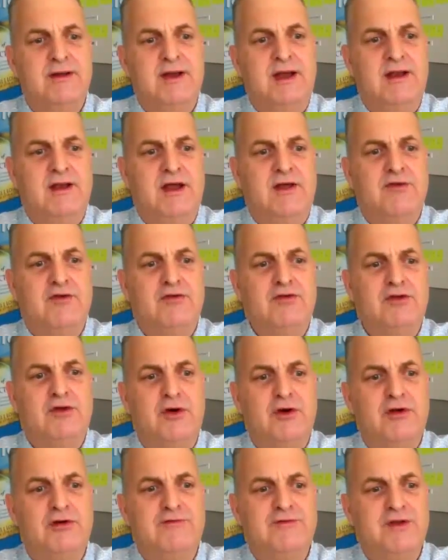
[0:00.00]
Another
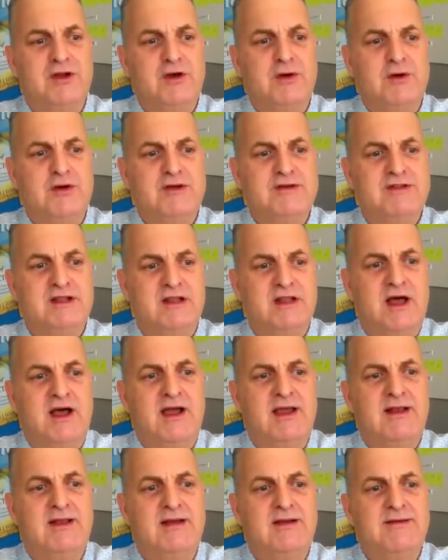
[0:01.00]
loyal viewer,
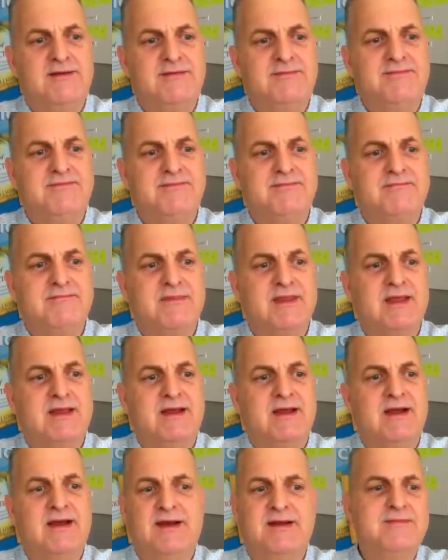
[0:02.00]
Dea.
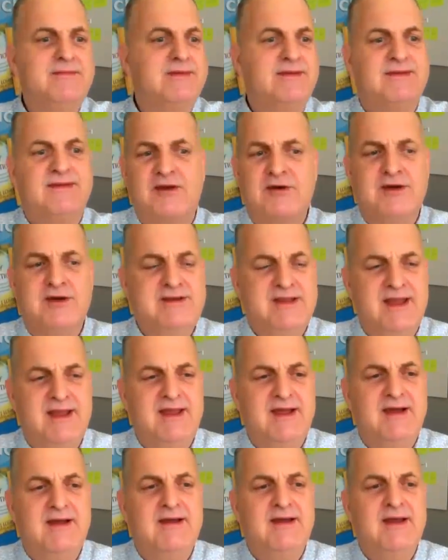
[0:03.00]

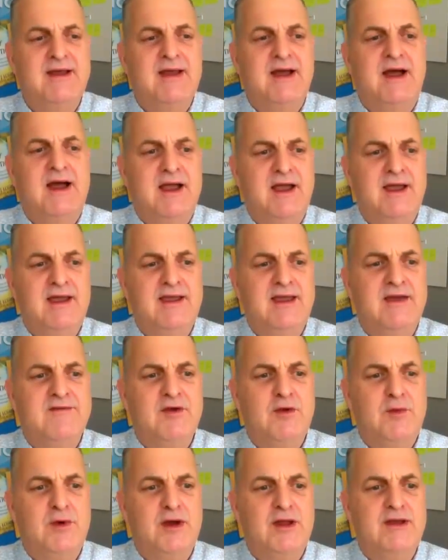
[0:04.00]
Hi,
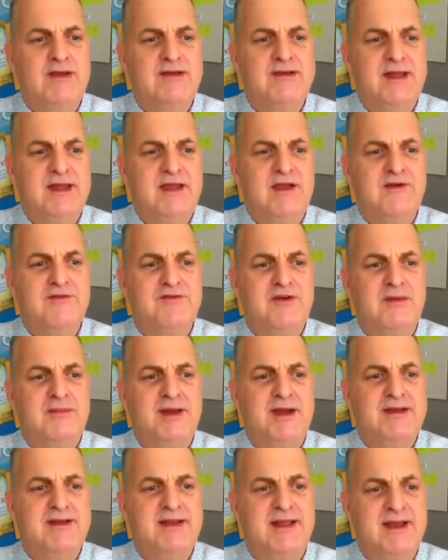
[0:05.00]
everyone. Dea from
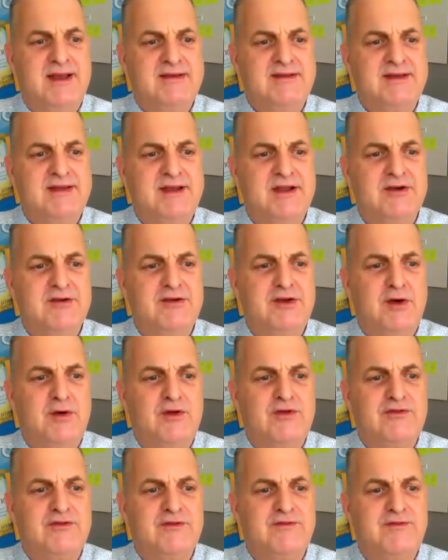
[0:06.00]
Atlanta here.
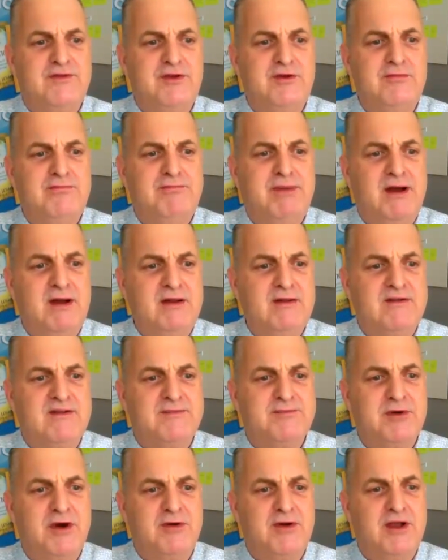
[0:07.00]
Noticed a few buds
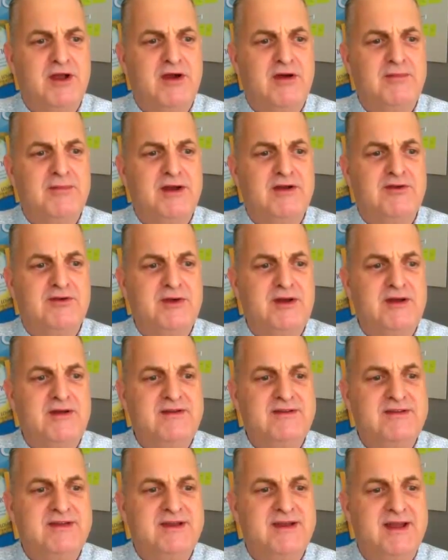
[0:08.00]
sprouting on my
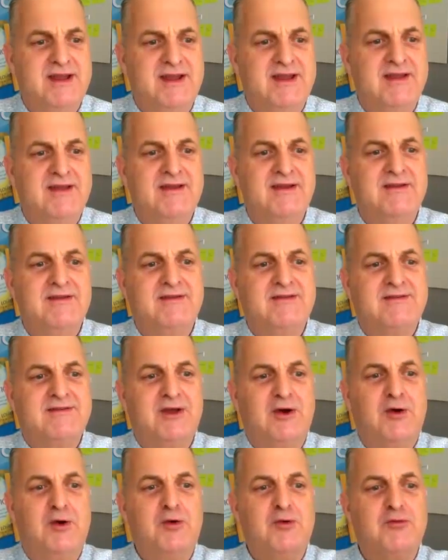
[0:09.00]
trees today. Mm-hmm.
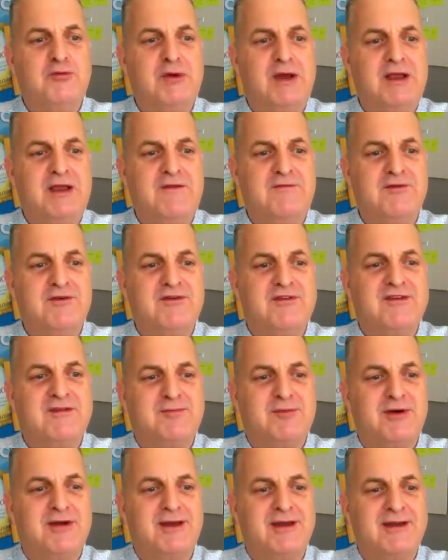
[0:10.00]
So ready for
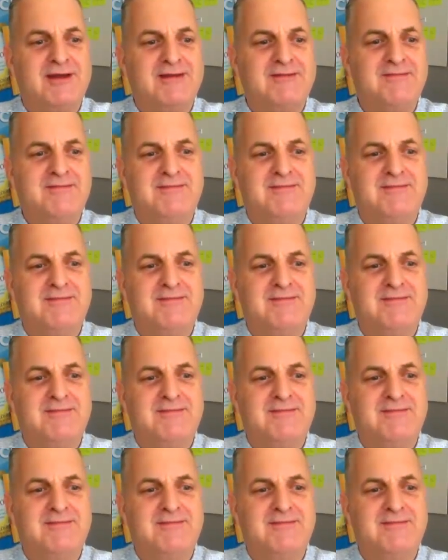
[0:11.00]
spring.